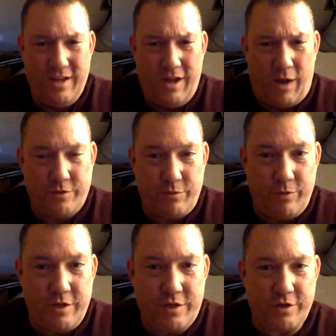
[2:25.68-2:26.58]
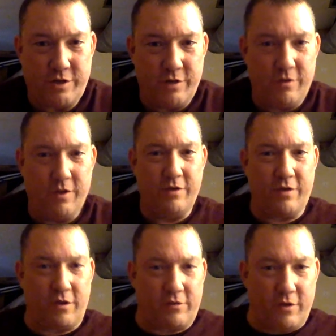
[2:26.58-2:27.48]
I wasn't researching
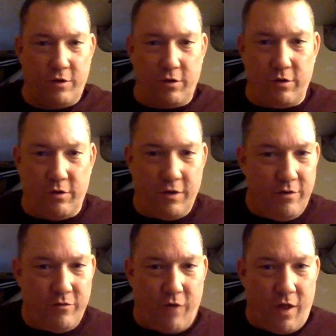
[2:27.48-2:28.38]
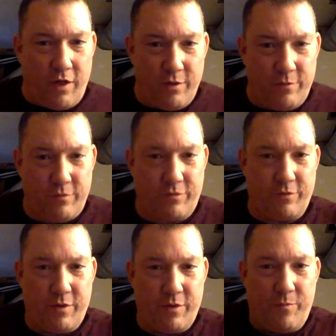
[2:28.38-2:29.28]
dusty old volumes
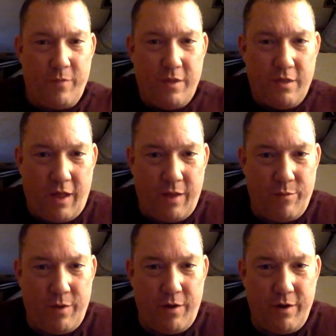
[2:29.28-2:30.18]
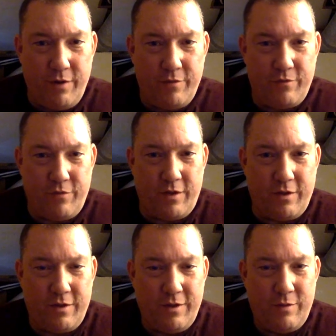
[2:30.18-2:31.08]
from the library
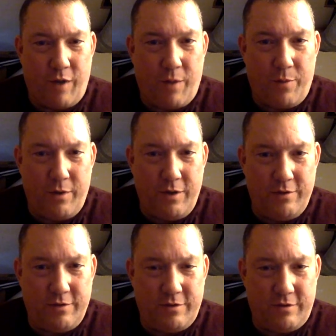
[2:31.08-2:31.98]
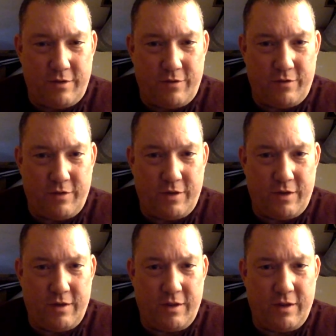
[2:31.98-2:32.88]
of properties and stuff to
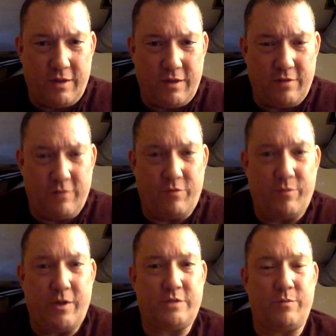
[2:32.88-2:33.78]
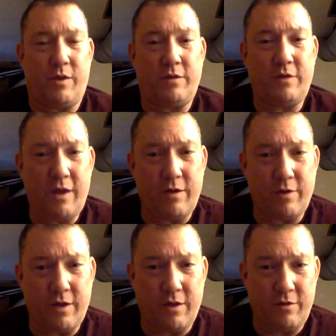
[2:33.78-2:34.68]
get this information. But I'll tell you how
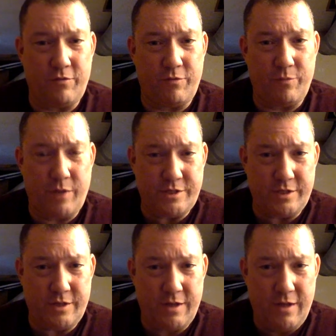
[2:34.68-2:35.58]
I got the information,